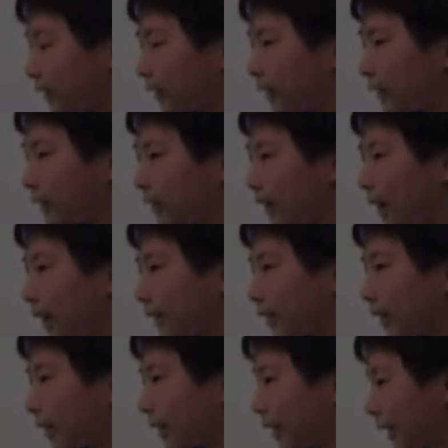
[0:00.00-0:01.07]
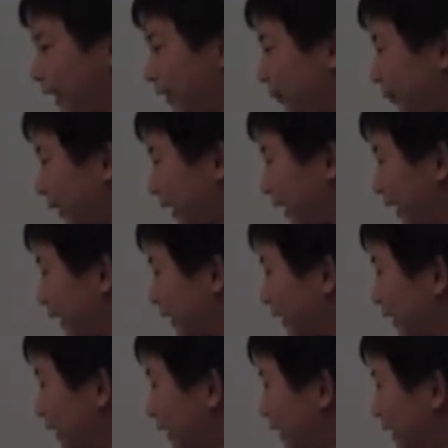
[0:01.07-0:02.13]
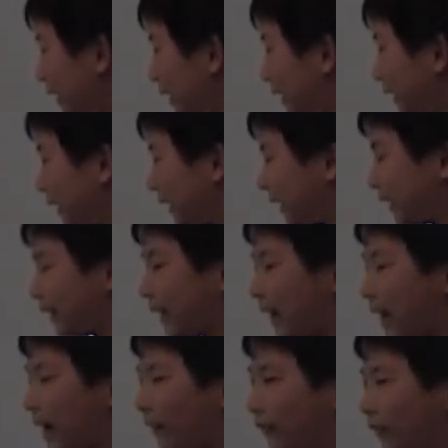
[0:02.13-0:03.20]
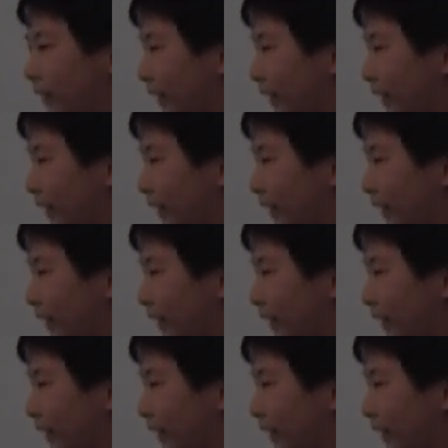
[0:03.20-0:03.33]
The slots are clean because each have